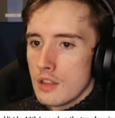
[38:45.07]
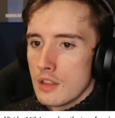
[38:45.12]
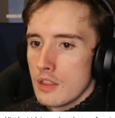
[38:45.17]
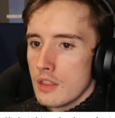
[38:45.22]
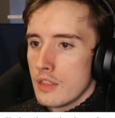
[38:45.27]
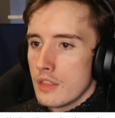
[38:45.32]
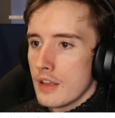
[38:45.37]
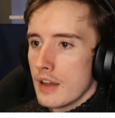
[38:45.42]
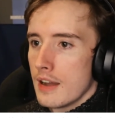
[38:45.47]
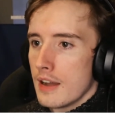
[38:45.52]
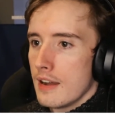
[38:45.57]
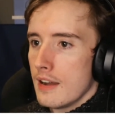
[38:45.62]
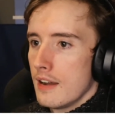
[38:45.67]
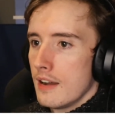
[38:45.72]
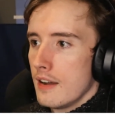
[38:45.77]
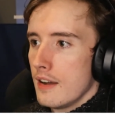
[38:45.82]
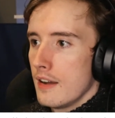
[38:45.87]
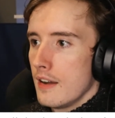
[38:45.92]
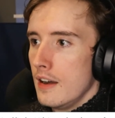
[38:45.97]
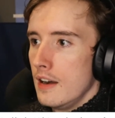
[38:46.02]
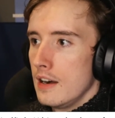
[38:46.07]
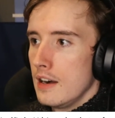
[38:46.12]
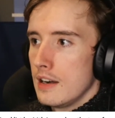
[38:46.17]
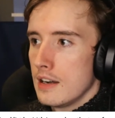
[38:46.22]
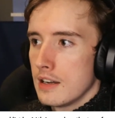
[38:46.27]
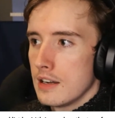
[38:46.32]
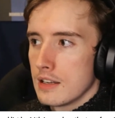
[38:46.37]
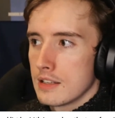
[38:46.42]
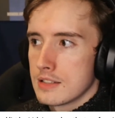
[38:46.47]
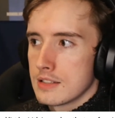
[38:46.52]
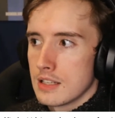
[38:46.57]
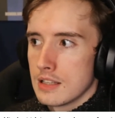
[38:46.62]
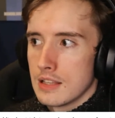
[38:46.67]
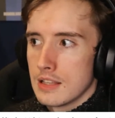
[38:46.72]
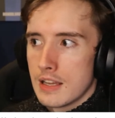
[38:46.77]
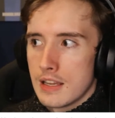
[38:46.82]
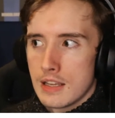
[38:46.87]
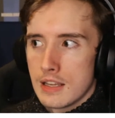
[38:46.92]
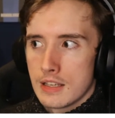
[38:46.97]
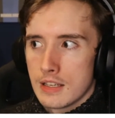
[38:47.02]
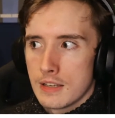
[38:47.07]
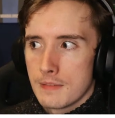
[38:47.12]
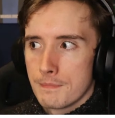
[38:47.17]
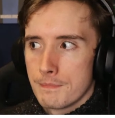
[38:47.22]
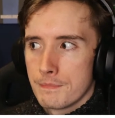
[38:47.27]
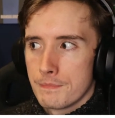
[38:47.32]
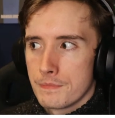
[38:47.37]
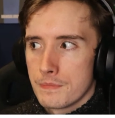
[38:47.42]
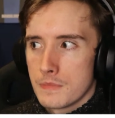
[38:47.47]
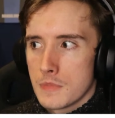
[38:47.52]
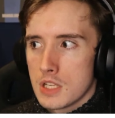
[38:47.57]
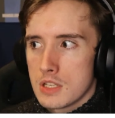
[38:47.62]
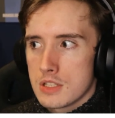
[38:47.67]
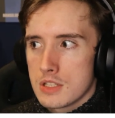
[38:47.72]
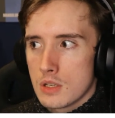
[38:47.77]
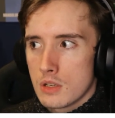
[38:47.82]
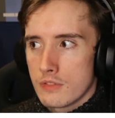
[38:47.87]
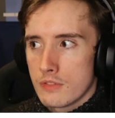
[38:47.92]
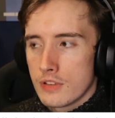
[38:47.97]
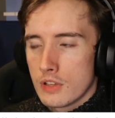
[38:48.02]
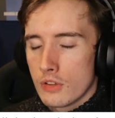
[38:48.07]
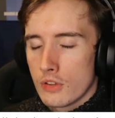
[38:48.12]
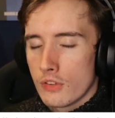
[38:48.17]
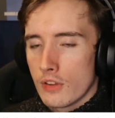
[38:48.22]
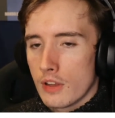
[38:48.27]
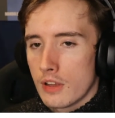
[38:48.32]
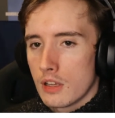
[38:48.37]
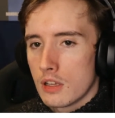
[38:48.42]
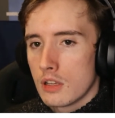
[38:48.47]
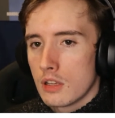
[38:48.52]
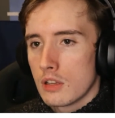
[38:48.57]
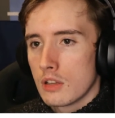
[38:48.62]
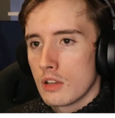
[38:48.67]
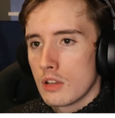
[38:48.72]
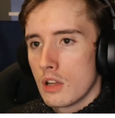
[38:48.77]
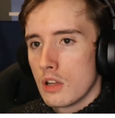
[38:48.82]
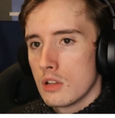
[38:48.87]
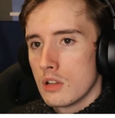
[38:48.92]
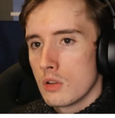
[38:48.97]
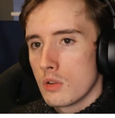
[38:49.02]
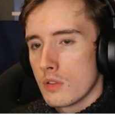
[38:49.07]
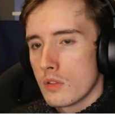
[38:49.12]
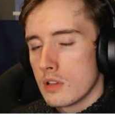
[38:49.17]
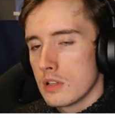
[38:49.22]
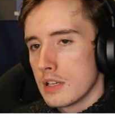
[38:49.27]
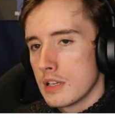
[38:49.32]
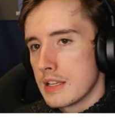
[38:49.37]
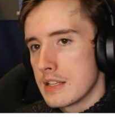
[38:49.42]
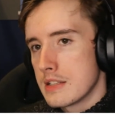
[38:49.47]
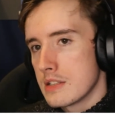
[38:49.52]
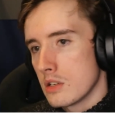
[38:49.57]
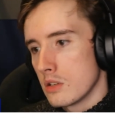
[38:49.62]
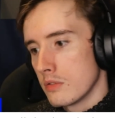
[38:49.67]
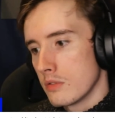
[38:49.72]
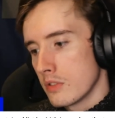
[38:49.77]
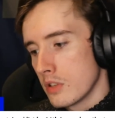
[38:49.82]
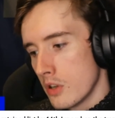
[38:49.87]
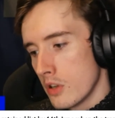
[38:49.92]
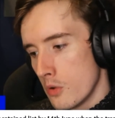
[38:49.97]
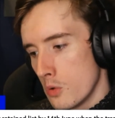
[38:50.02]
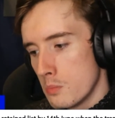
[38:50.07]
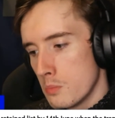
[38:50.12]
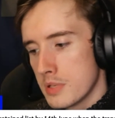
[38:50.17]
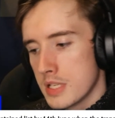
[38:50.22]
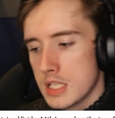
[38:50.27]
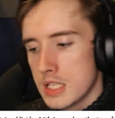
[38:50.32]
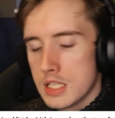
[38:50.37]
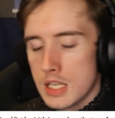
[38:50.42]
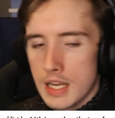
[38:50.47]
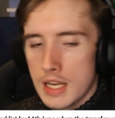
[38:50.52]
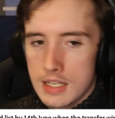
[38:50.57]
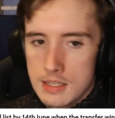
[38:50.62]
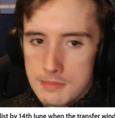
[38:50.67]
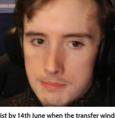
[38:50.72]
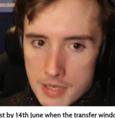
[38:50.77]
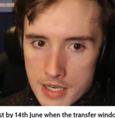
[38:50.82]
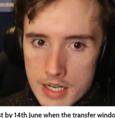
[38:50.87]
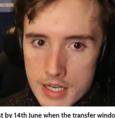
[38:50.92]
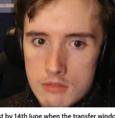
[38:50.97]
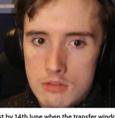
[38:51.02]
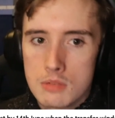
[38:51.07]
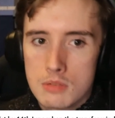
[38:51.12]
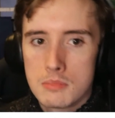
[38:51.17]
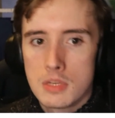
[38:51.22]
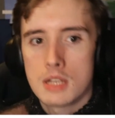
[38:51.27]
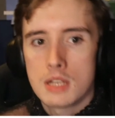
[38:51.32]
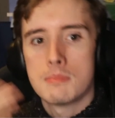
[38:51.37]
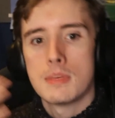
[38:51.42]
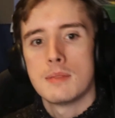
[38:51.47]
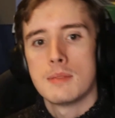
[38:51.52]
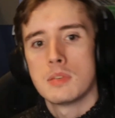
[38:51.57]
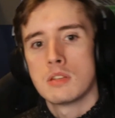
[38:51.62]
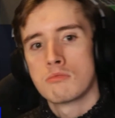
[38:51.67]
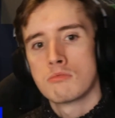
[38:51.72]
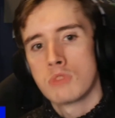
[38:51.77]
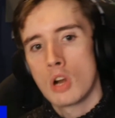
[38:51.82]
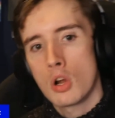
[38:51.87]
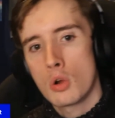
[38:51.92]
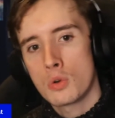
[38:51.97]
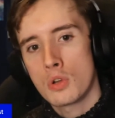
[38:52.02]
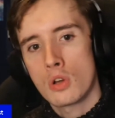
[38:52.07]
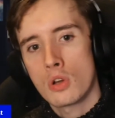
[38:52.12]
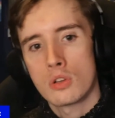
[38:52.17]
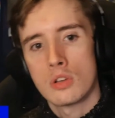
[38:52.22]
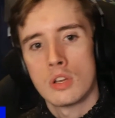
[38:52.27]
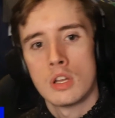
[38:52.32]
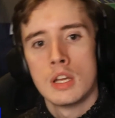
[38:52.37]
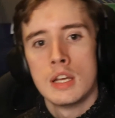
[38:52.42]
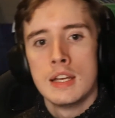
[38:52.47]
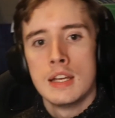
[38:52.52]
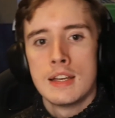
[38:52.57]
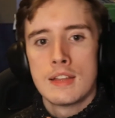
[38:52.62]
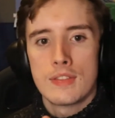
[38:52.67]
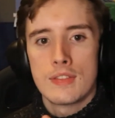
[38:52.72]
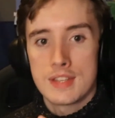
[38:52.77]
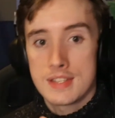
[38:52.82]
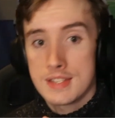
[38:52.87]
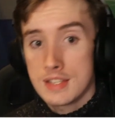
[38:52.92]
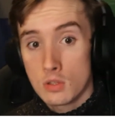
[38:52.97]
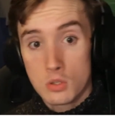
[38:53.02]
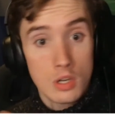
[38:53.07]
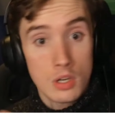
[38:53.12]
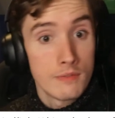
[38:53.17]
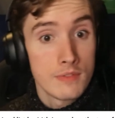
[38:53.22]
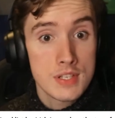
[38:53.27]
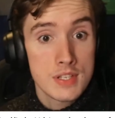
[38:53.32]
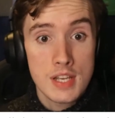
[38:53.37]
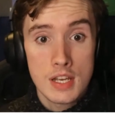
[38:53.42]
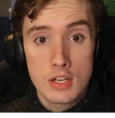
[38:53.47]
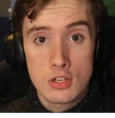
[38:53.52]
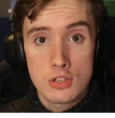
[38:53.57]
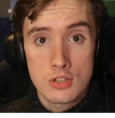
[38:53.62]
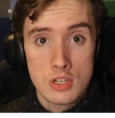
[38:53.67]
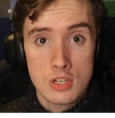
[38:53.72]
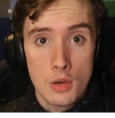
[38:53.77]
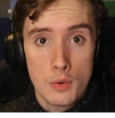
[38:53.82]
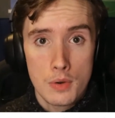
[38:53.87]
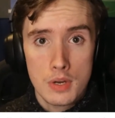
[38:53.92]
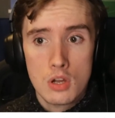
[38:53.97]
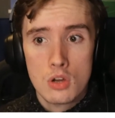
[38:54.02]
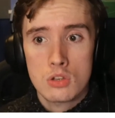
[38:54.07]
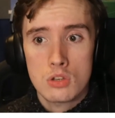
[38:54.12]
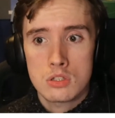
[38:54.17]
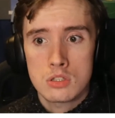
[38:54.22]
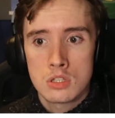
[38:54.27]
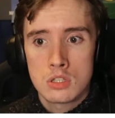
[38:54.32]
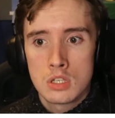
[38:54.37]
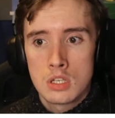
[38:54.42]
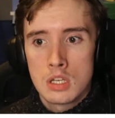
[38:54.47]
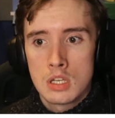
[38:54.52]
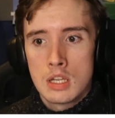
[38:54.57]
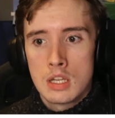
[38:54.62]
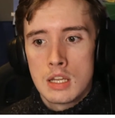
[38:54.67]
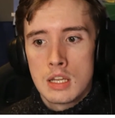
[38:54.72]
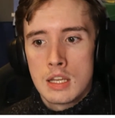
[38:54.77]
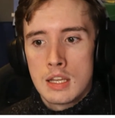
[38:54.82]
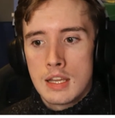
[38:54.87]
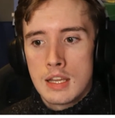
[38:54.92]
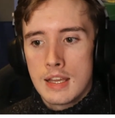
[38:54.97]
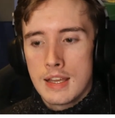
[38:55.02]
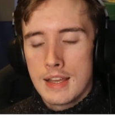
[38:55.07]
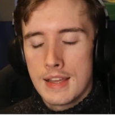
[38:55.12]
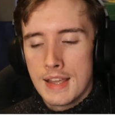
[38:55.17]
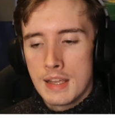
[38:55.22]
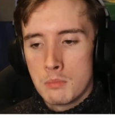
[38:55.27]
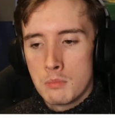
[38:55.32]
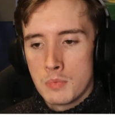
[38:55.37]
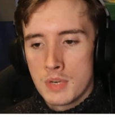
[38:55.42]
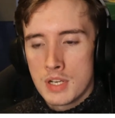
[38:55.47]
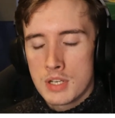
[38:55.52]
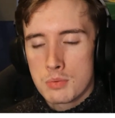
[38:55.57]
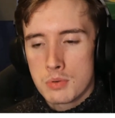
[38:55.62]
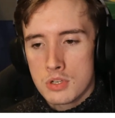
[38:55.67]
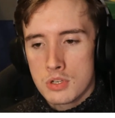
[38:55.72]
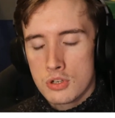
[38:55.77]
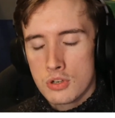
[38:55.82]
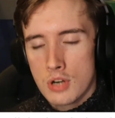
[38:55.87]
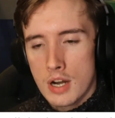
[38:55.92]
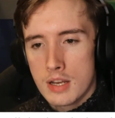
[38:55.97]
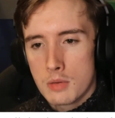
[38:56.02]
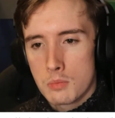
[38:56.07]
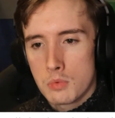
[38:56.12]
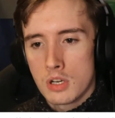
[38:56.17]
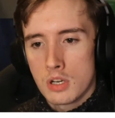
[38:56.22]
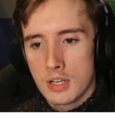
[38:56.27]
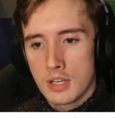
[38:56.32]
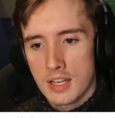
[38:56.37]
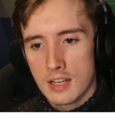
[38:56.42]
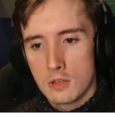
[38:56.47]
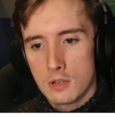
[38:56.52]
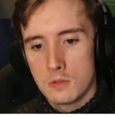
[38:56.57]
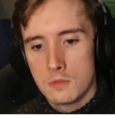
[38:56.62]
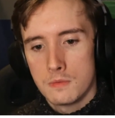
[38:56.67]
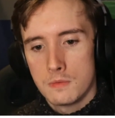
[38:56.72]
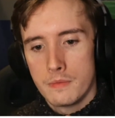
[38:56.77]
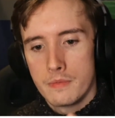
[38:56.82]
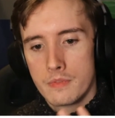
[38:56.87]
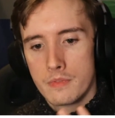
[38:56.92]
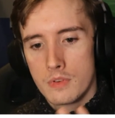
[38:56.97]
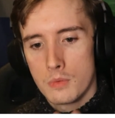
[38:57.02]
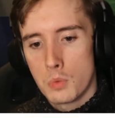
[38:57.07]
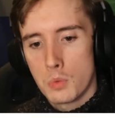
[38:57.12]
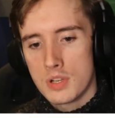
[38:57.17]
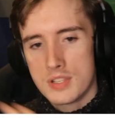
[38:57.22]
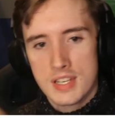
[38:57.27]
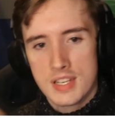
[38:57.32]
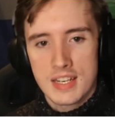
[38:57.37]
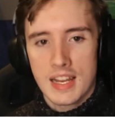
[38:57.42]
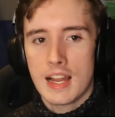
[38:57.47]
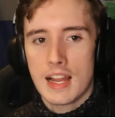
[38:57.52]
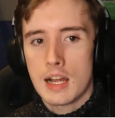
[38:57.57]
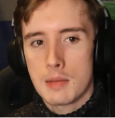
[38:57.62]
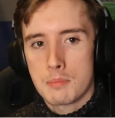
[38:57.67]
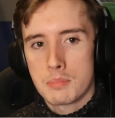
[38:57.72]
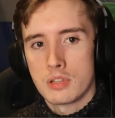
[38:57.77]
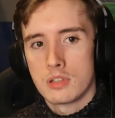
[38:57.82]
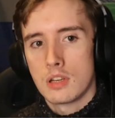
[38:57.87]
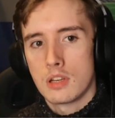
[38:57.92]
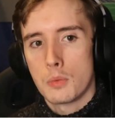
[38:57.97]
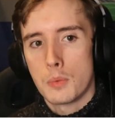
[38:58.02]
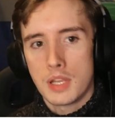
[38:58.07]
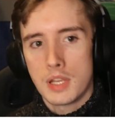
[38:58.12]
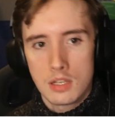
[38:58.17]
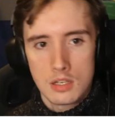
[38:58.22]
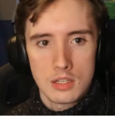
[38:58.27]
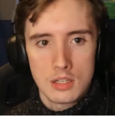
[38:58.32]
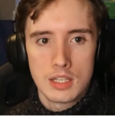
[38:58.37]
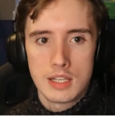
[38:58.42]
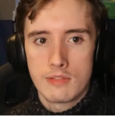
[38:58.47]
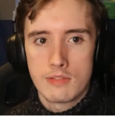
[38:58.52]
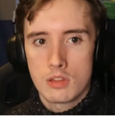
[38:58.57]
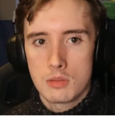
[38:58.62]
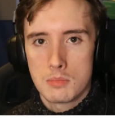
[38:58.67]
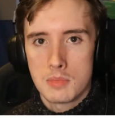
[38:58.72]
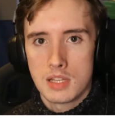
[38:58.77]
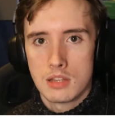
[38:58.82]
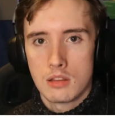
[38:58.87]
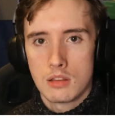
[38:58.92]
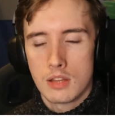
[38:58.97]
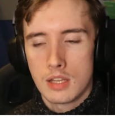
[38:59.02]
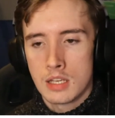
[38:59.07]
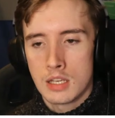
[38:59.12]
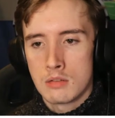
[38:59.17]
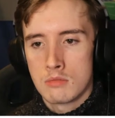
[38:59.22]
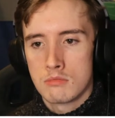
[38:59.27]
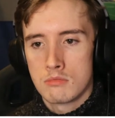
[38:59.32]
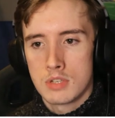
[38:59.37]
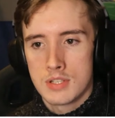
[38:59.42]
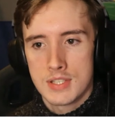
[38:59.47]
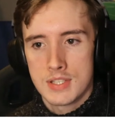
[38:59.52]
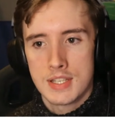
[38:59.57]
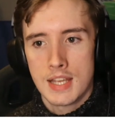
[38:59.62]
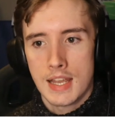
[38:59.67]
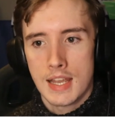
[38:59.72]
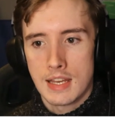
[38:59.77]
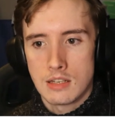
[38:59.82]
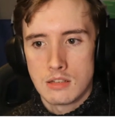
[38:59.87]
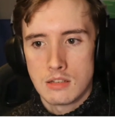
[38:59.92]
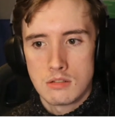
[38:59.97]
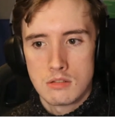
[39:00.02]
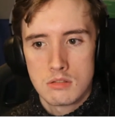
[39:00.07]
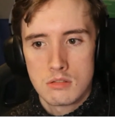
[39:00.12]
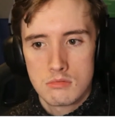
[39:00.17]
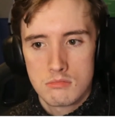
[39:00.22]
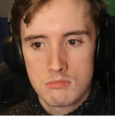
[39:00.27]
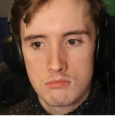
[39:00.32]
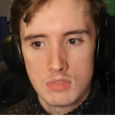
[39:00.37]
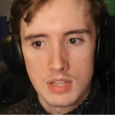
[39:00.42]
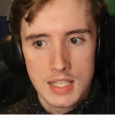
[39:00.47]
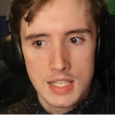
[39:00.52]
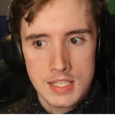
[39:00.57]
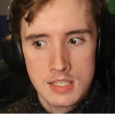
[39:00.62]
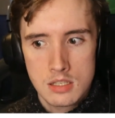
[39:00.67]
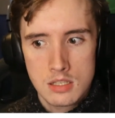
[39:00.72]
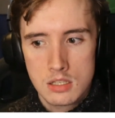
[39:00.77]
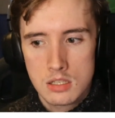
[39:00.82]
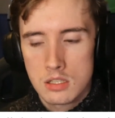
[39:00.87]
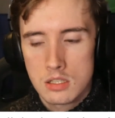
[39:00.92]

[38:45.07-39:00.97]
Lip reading: that are delaying it. So it feels like along the lines of Coops and Byram and maybe Rodon, there's still conversations going on in which we're trying to work out what's going to happen. Are we going to leave them in the retained list?